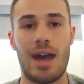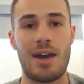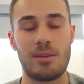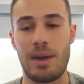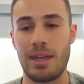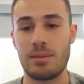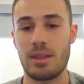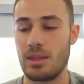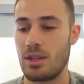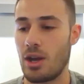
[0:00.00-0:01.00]
having
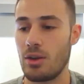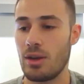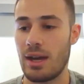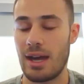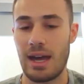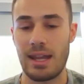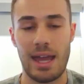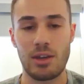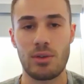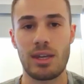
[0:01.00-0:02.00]
been, you know, an
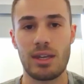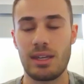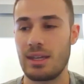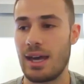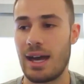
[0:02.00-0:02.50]
angry,